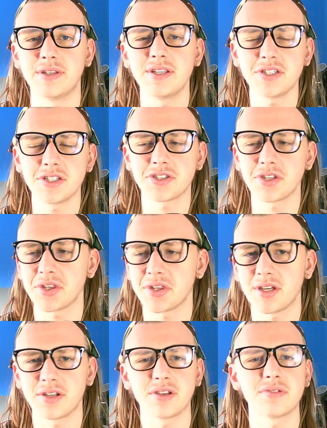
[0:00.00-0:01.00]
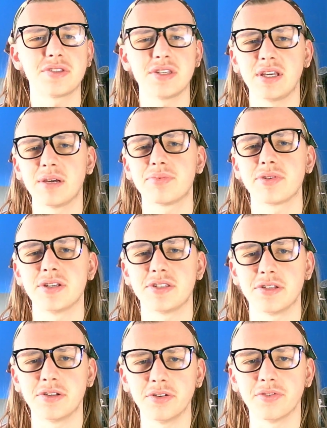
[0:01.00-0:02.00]
this is something I don't see get praised
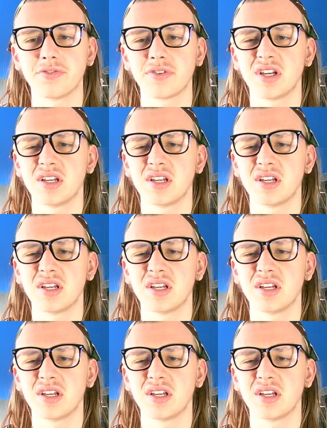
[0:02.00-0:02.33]
enough.